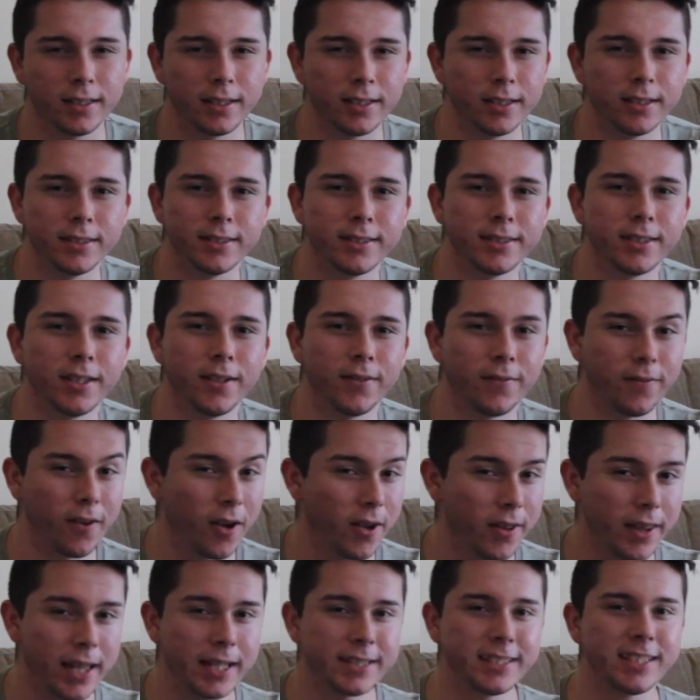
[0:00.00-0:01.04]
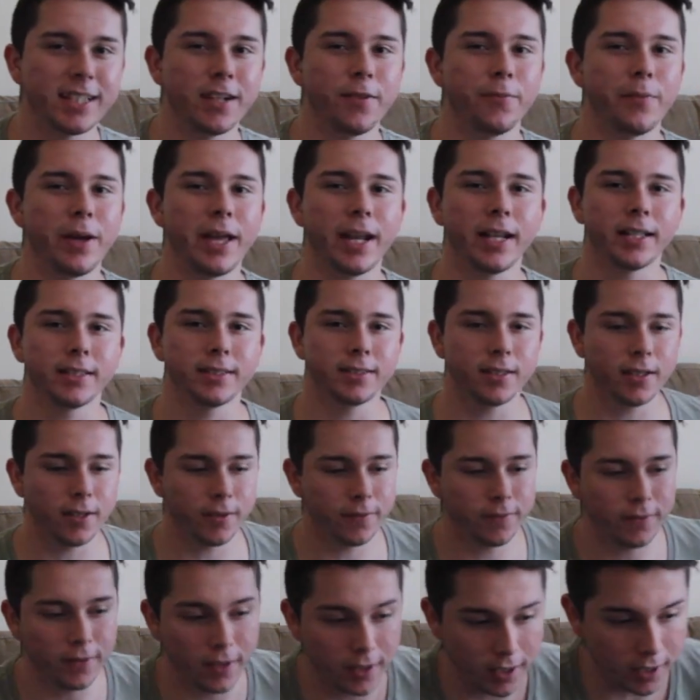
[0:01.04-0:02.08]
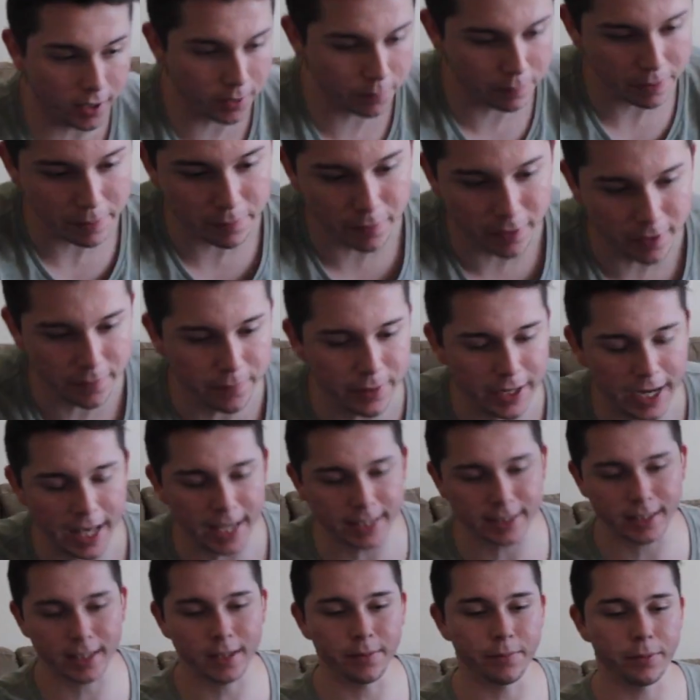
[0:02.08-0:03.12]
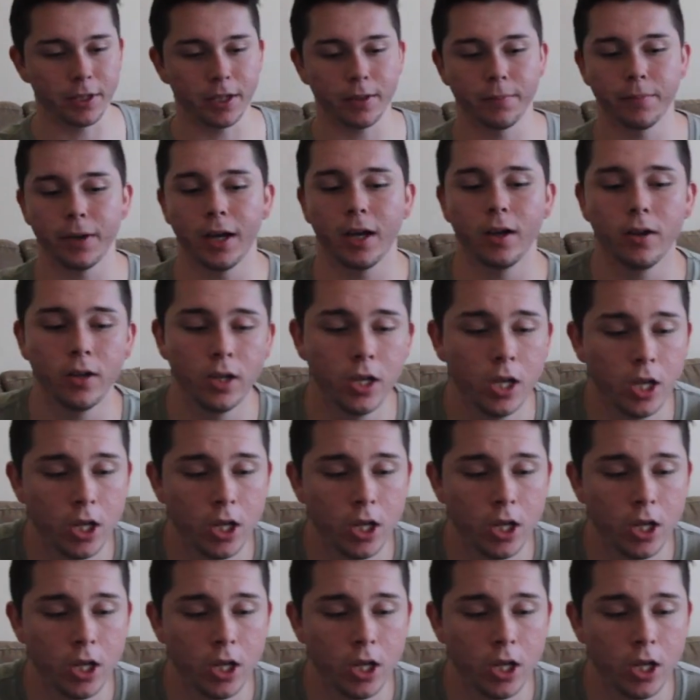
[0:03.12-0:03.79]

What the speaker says: good stuff, all that cinematic stuff. A lot of people have been asking me about.